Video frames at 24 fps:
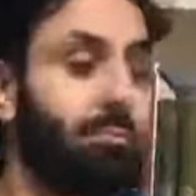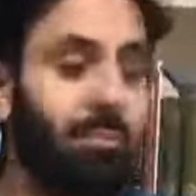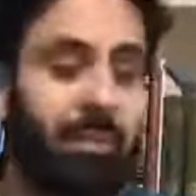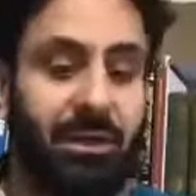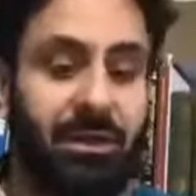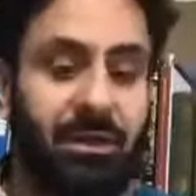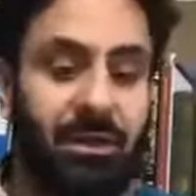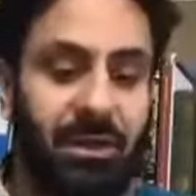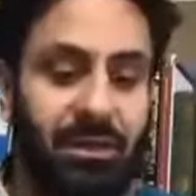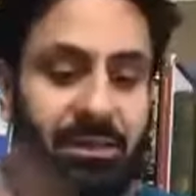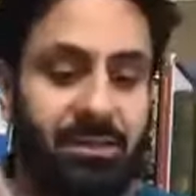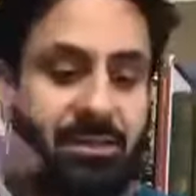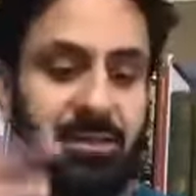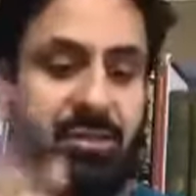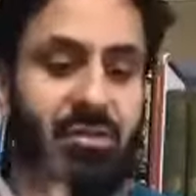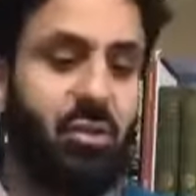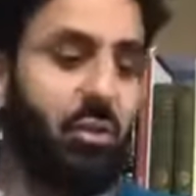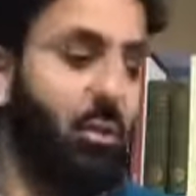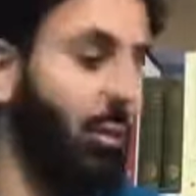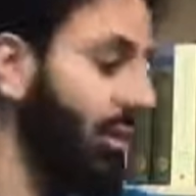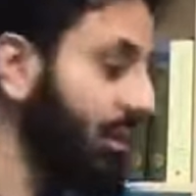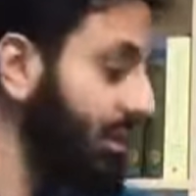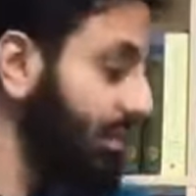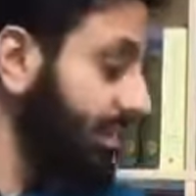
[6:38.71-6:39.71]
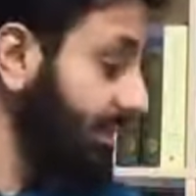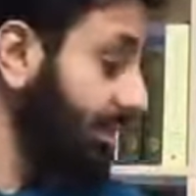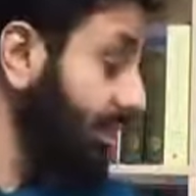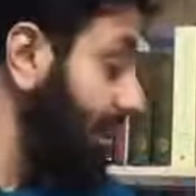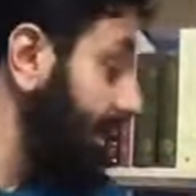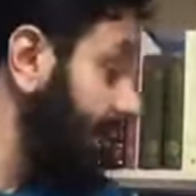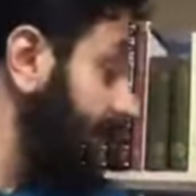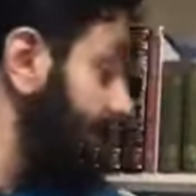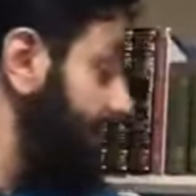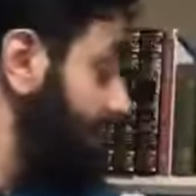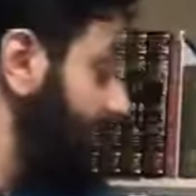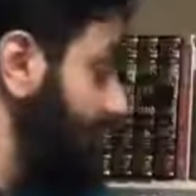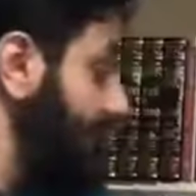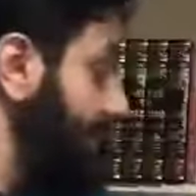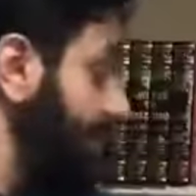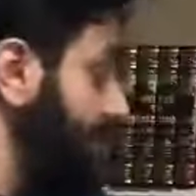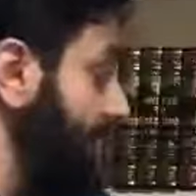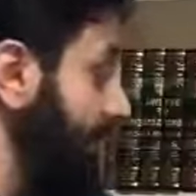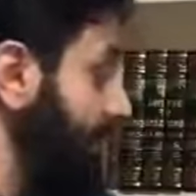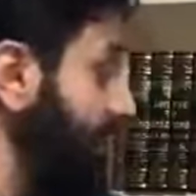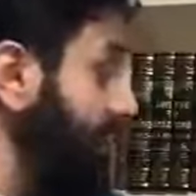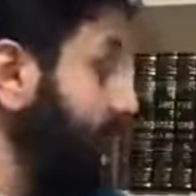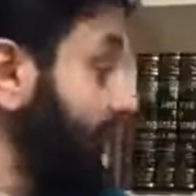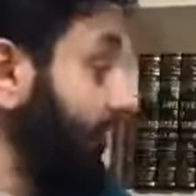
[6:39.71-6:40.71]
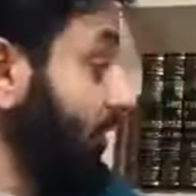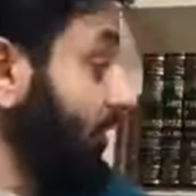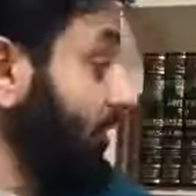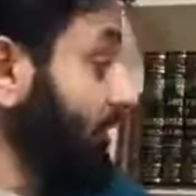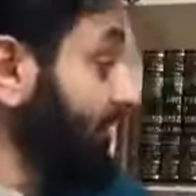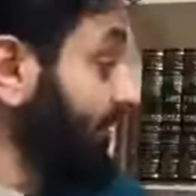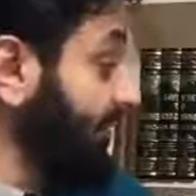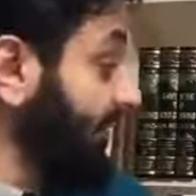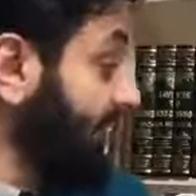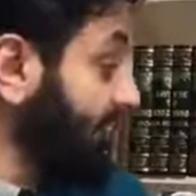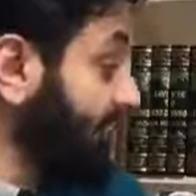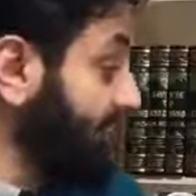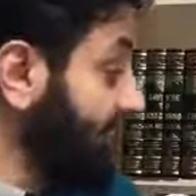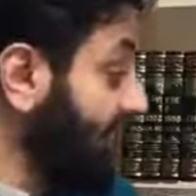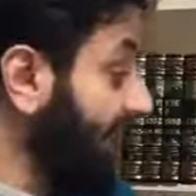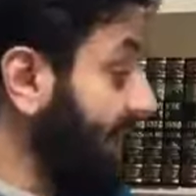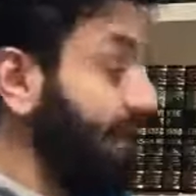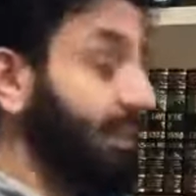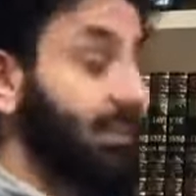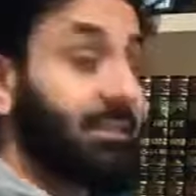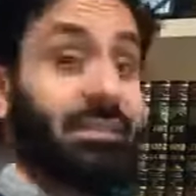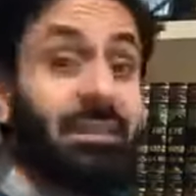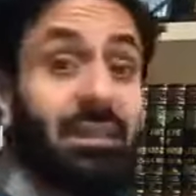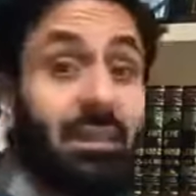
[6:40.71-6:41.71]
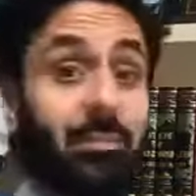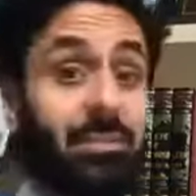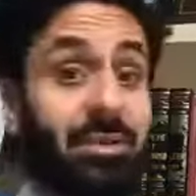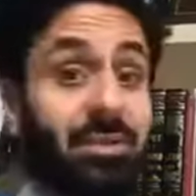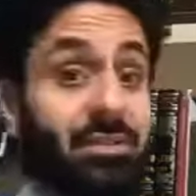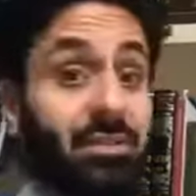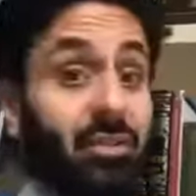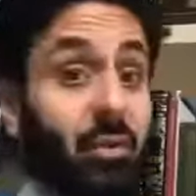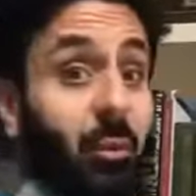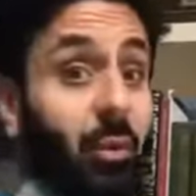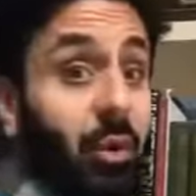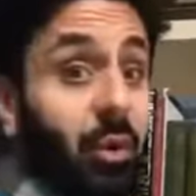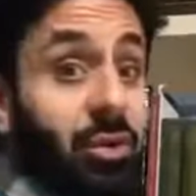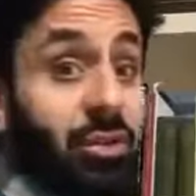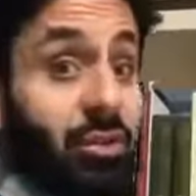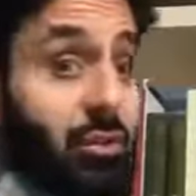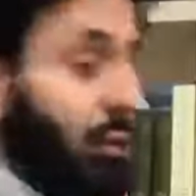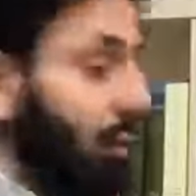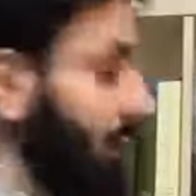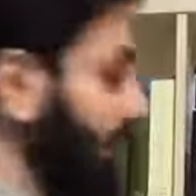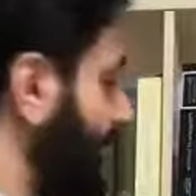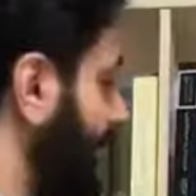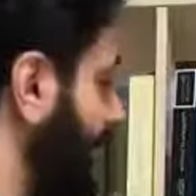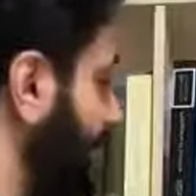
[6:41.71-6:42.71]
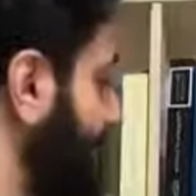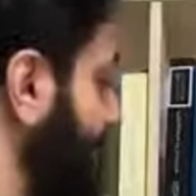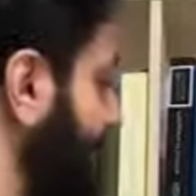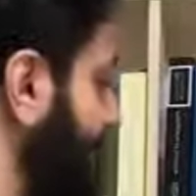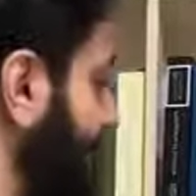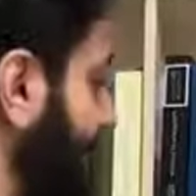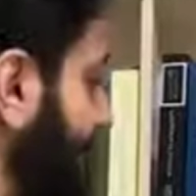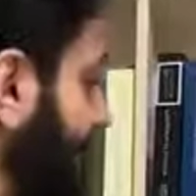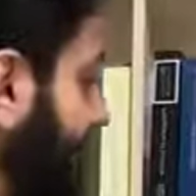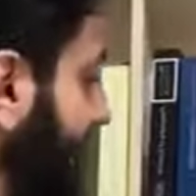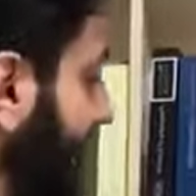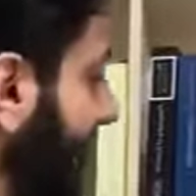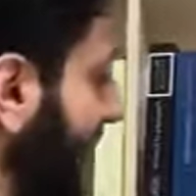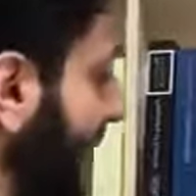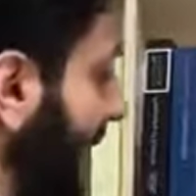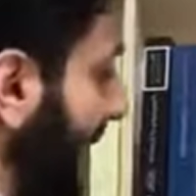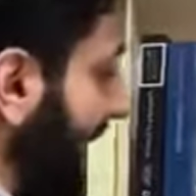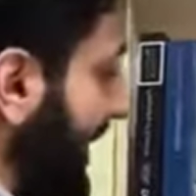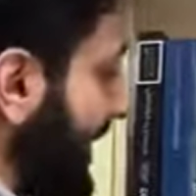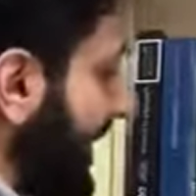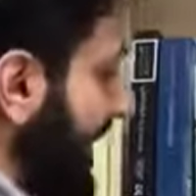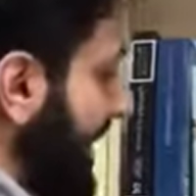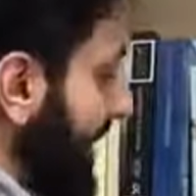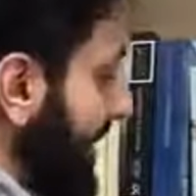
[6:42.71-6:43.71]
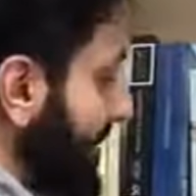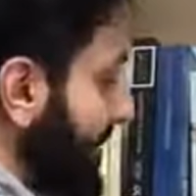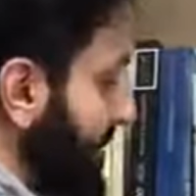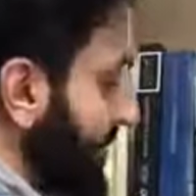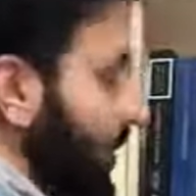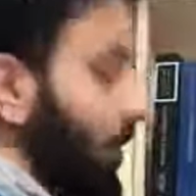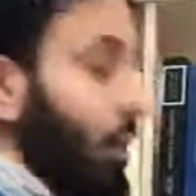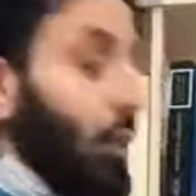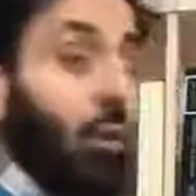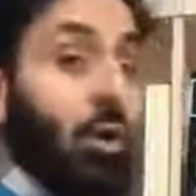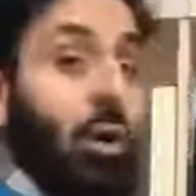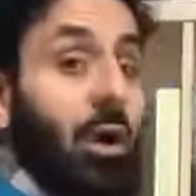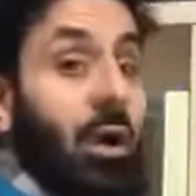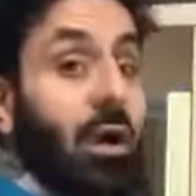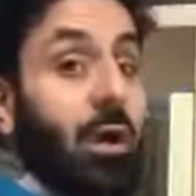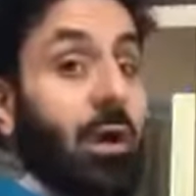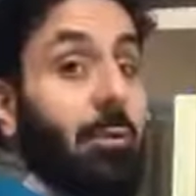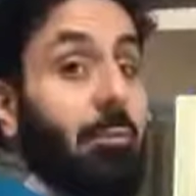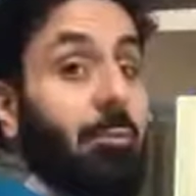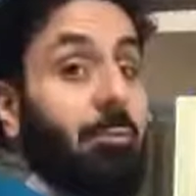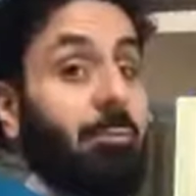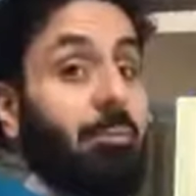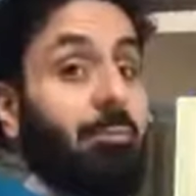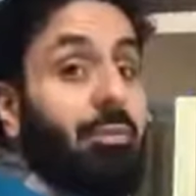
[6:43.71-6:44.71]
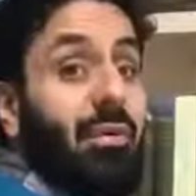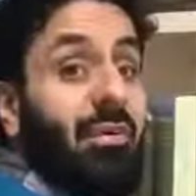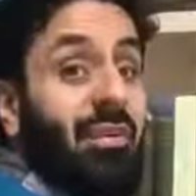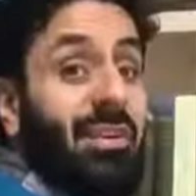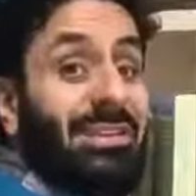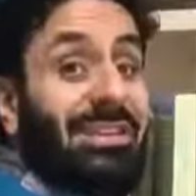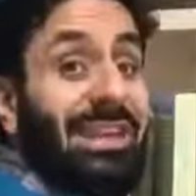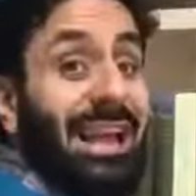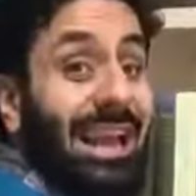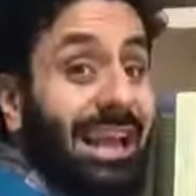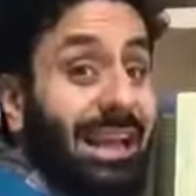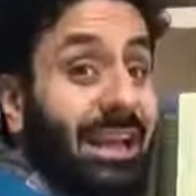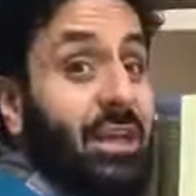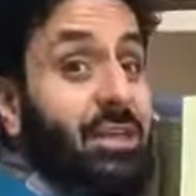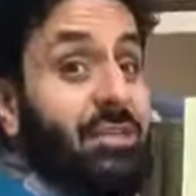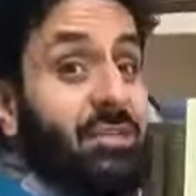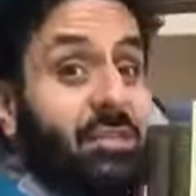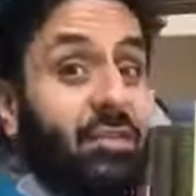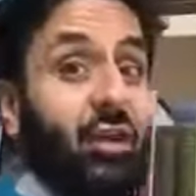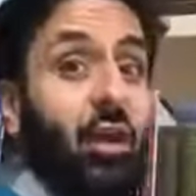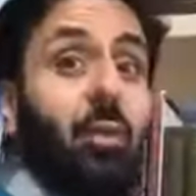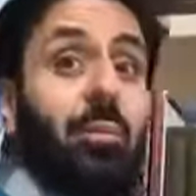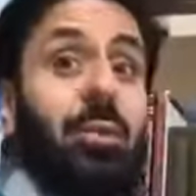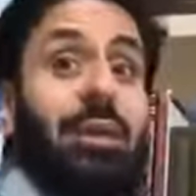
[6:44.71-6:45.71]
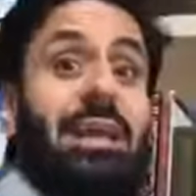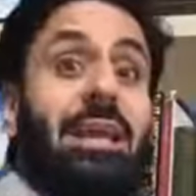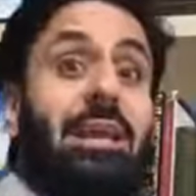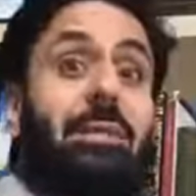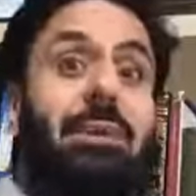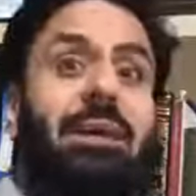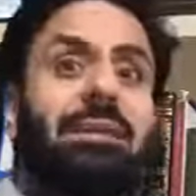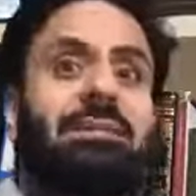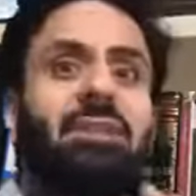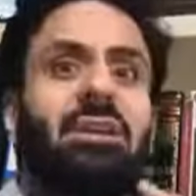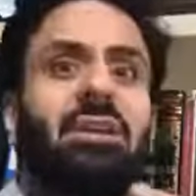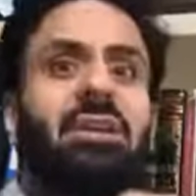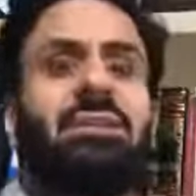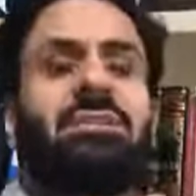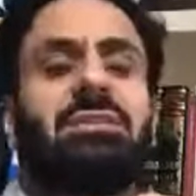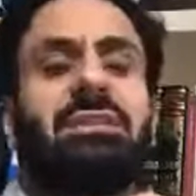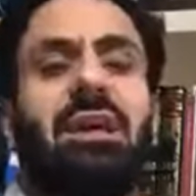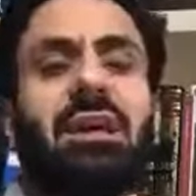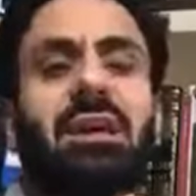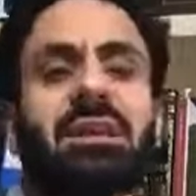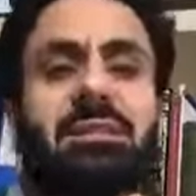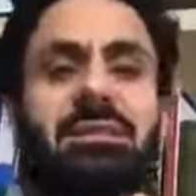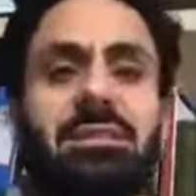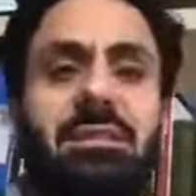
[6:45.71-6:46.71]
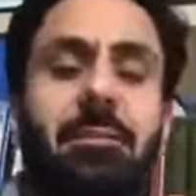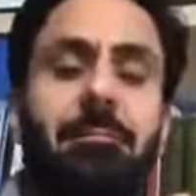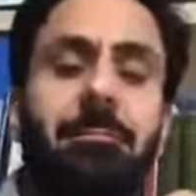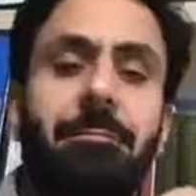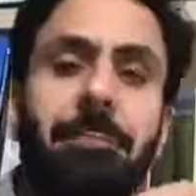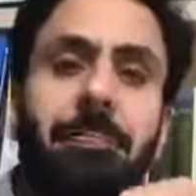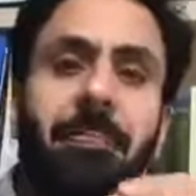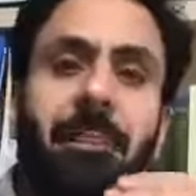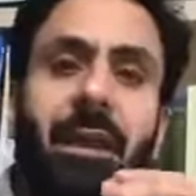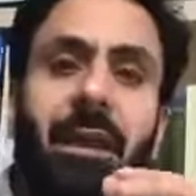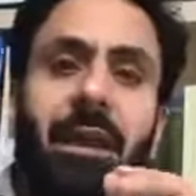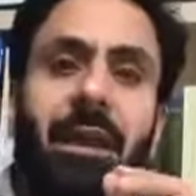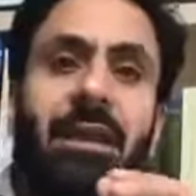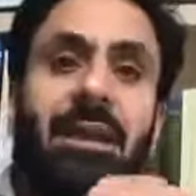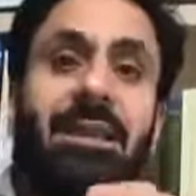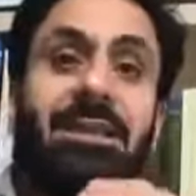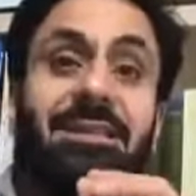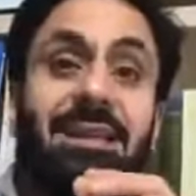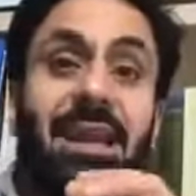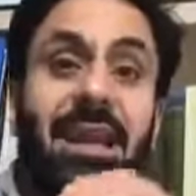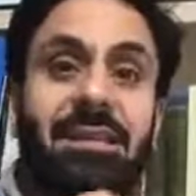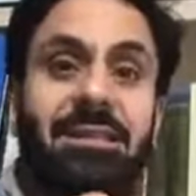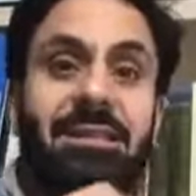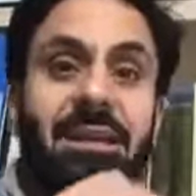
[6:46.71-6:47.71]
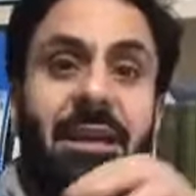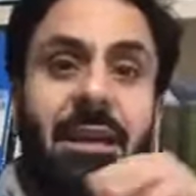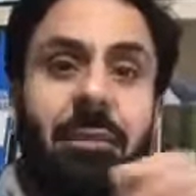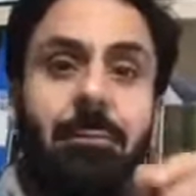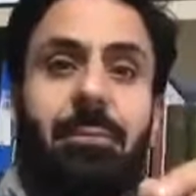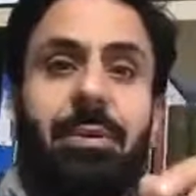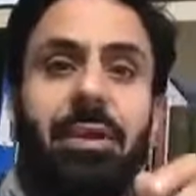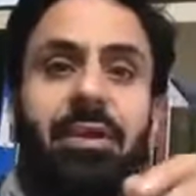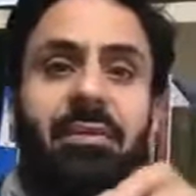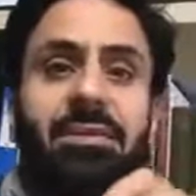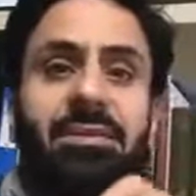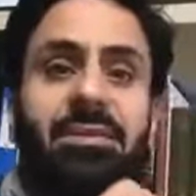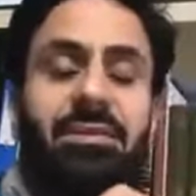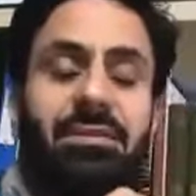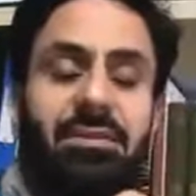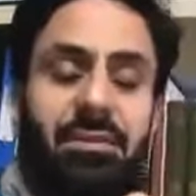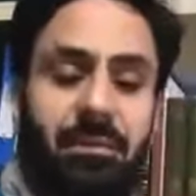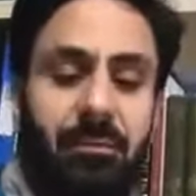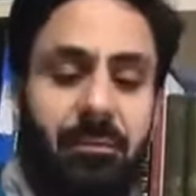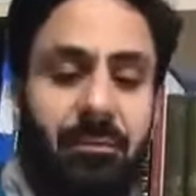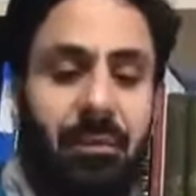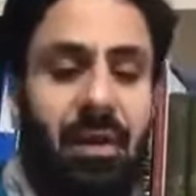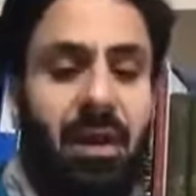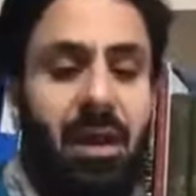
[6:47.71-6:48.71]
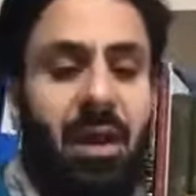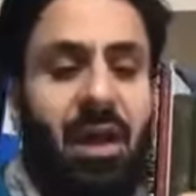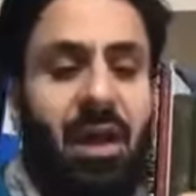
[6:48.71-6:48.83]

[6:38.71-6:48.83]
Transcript: But it's to do with the philosophy of science and epistemology and all of those things. Anyway, so Professor Elliot Sober, he basically says in his essay Empiricism,